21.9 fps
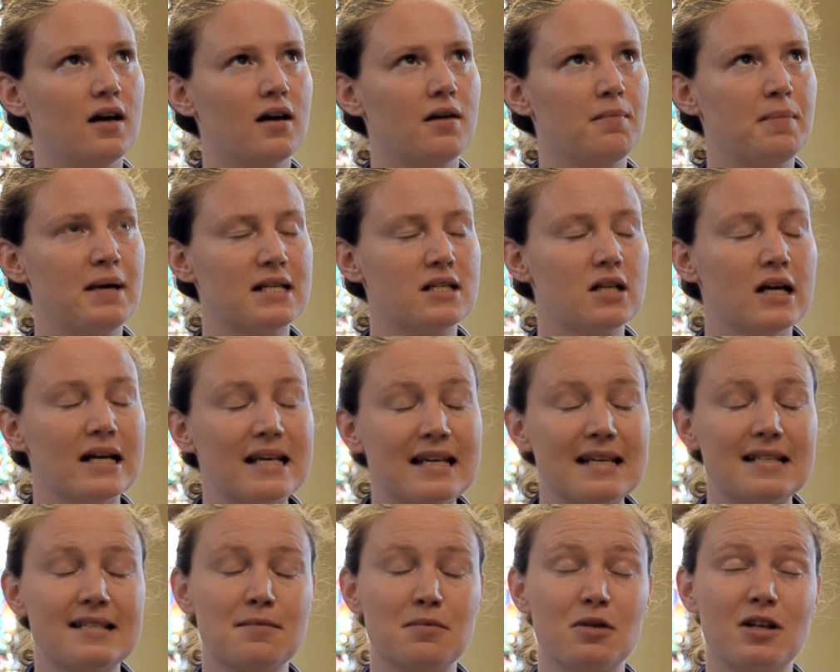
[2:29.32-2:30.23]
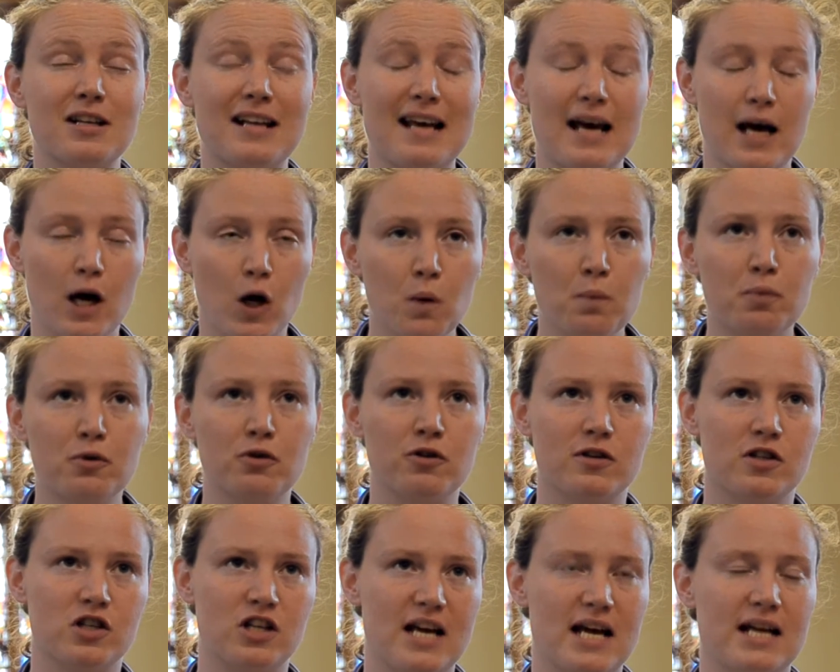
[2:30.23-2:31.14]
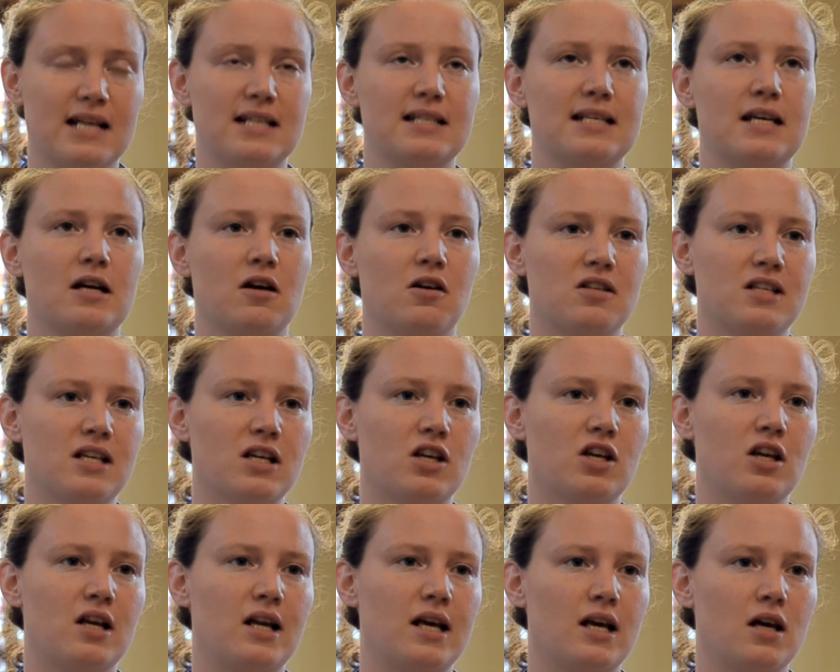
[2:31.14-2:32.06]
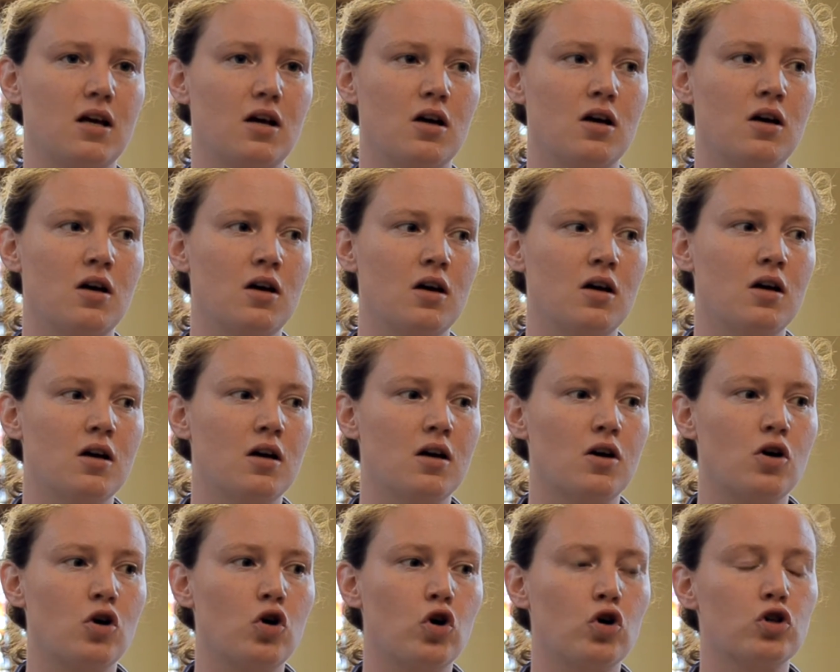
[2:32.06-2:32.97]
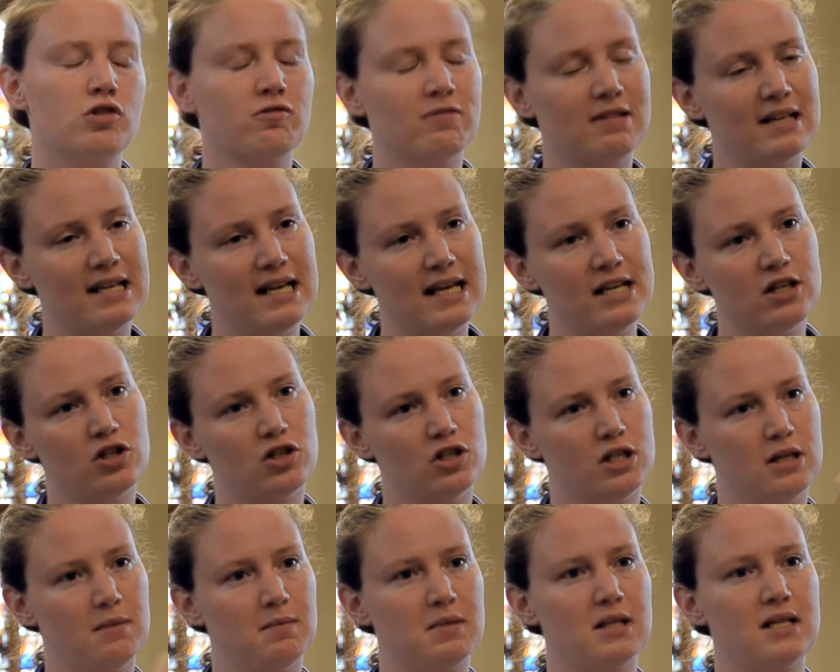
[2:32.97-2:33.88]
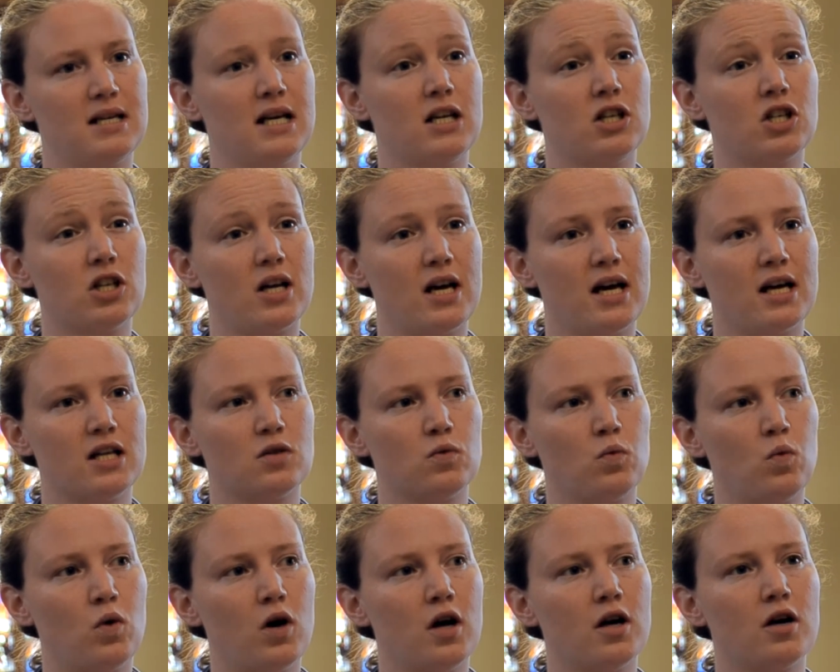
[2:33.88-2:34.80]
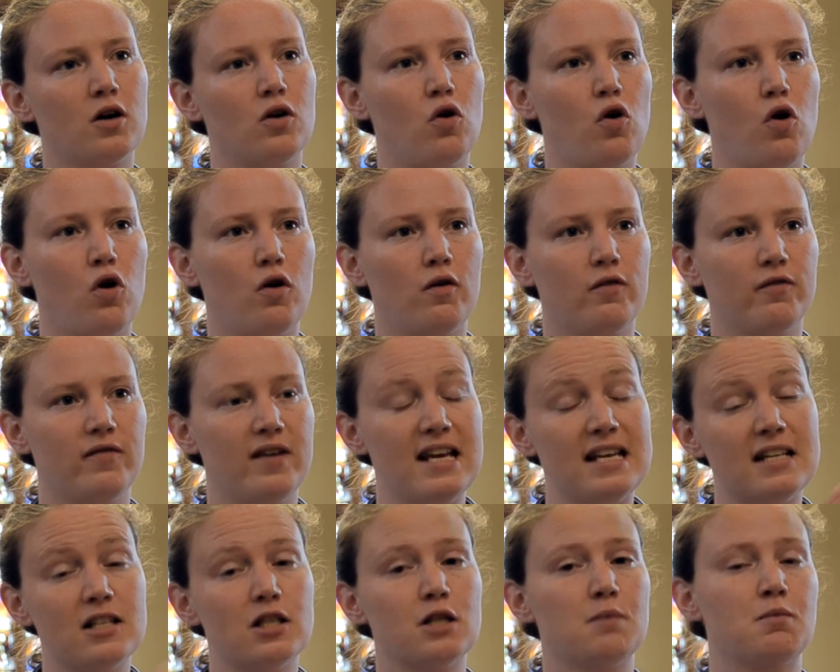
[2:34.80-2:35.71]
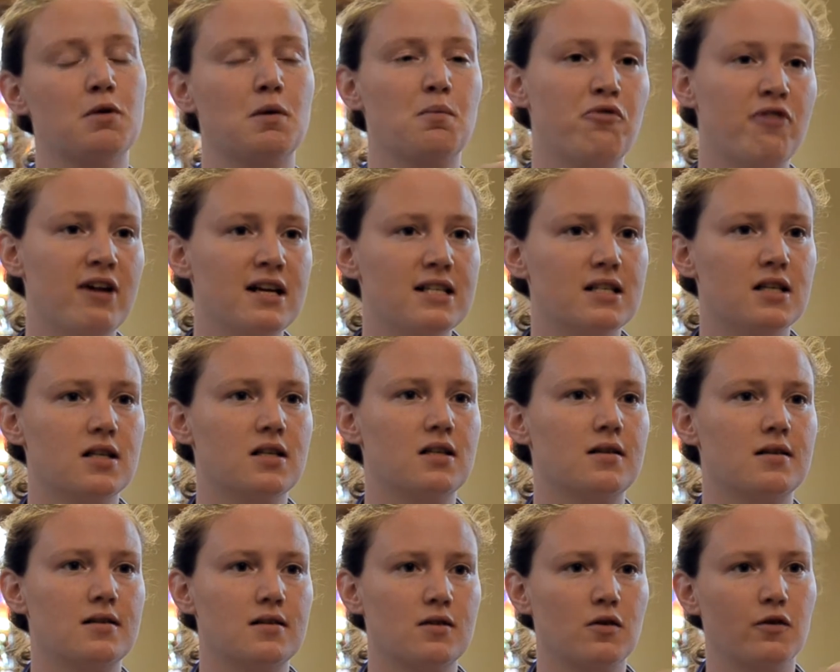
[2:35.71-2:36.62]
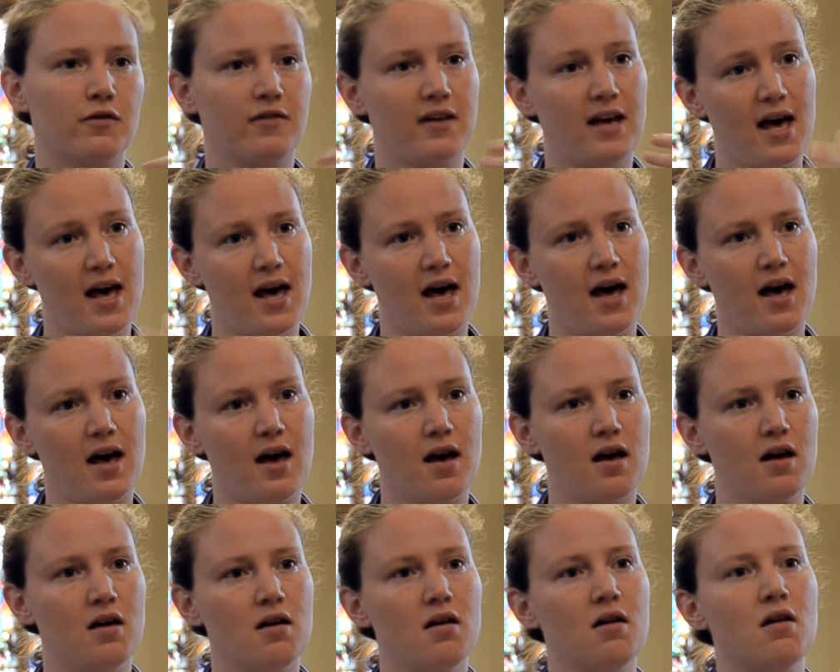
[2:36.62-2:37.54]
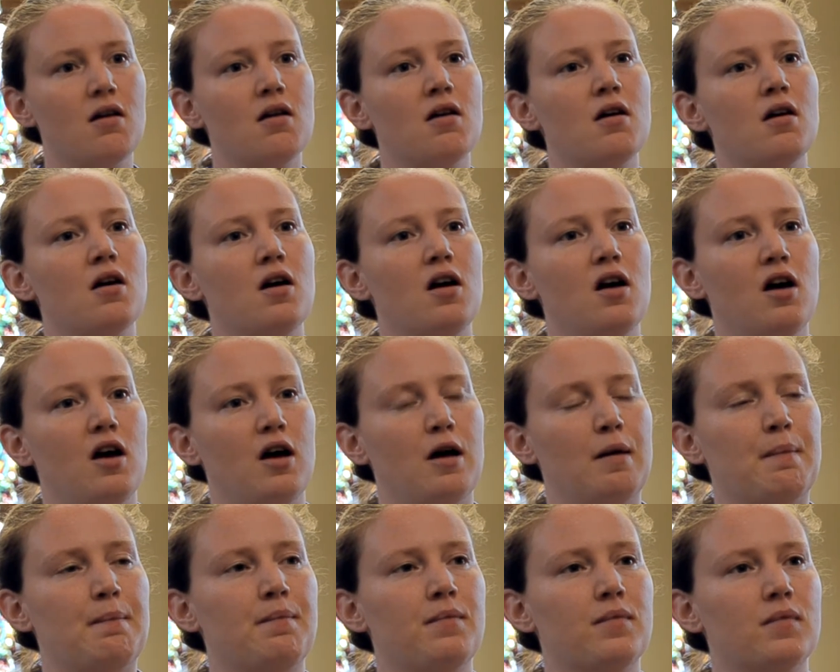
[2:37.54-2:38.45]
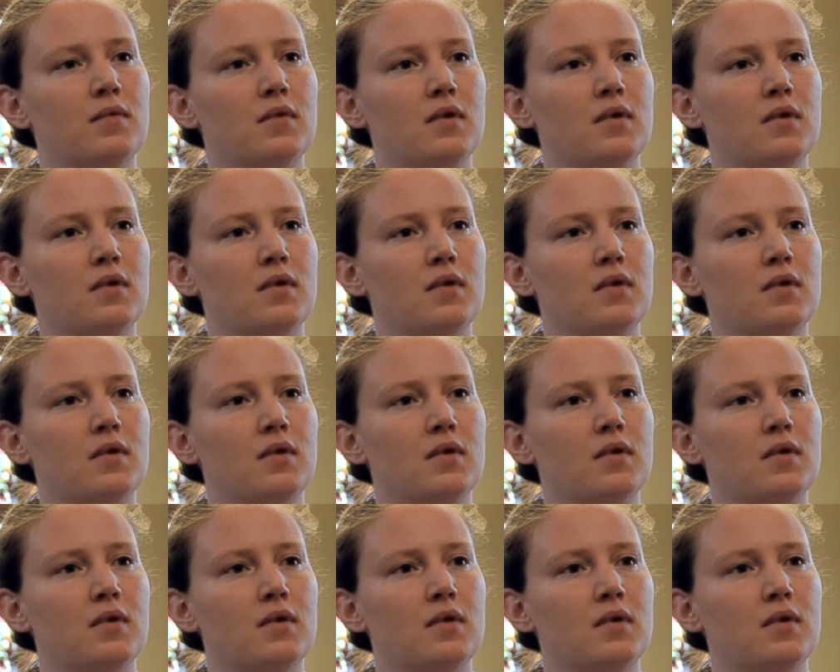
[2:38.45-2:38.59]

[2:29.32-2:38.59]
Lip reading: panpsychism can help Christianity articulate God's relationship to nature as one of intimate presence, of care, and